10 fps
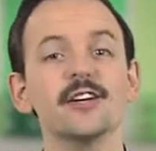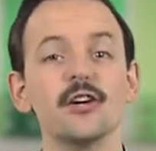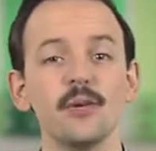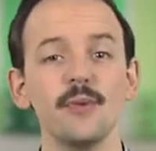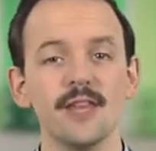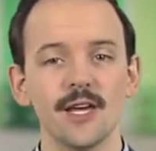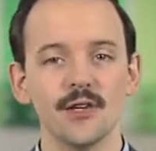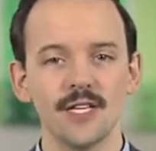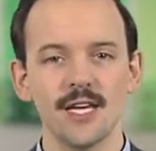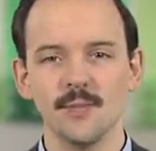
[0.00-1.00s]
could be that your
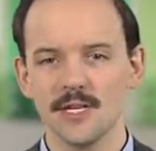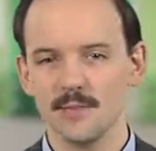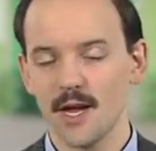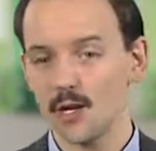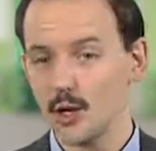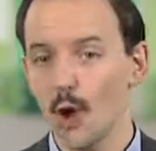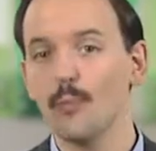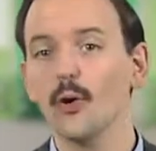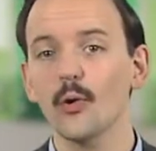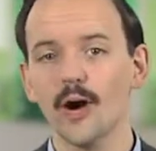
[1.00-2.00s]
team has made no
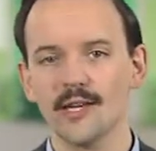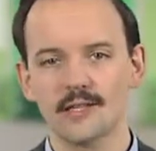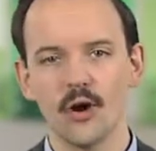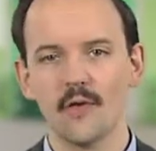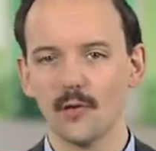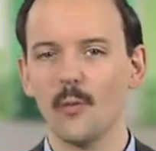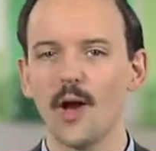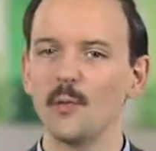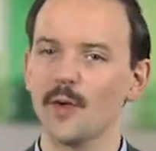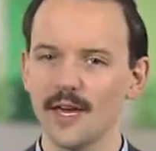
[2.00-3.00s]
progress over
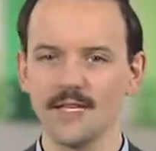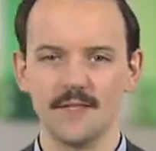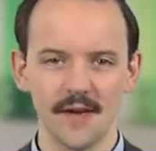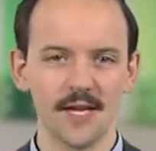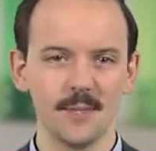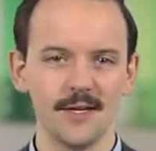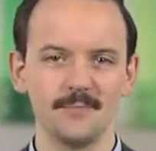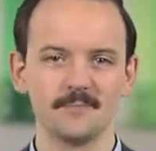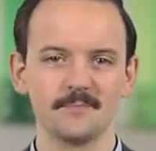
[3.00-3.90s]
1 week of development.